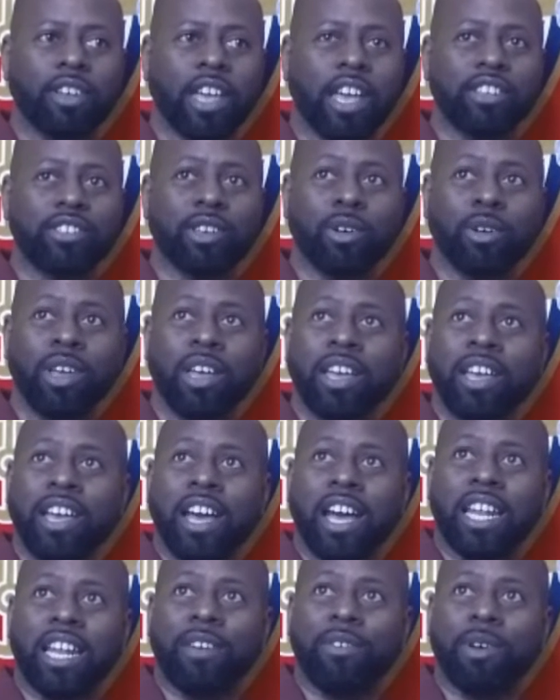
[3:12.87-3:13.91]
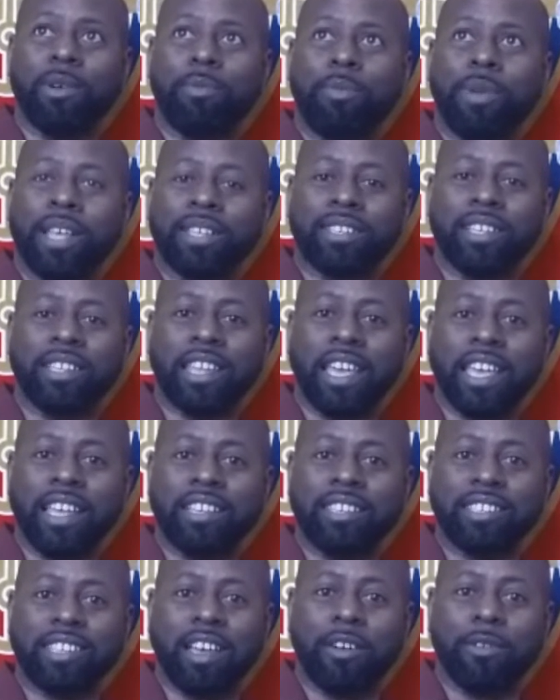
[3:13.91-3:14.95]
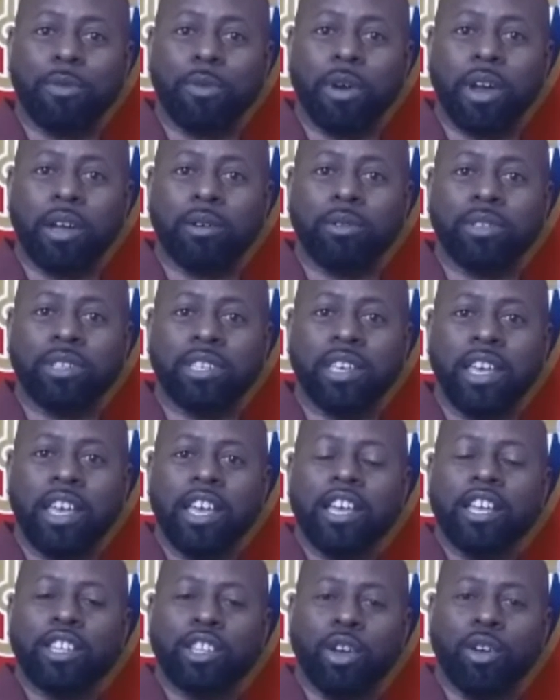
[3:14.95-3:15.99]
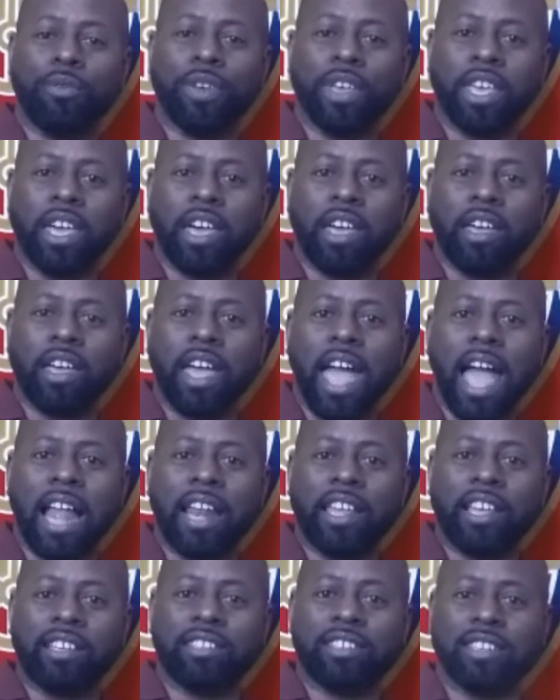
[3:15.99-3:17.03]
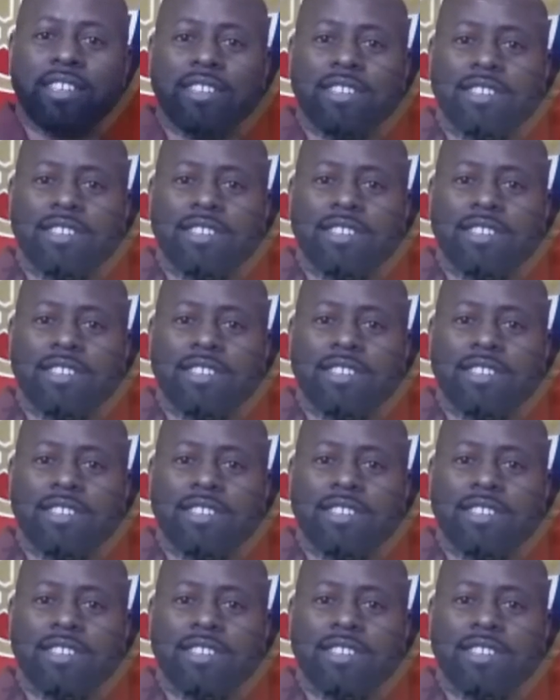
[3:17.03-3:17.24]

Okay, so another pleasant day in South Wales. Don't forget Alex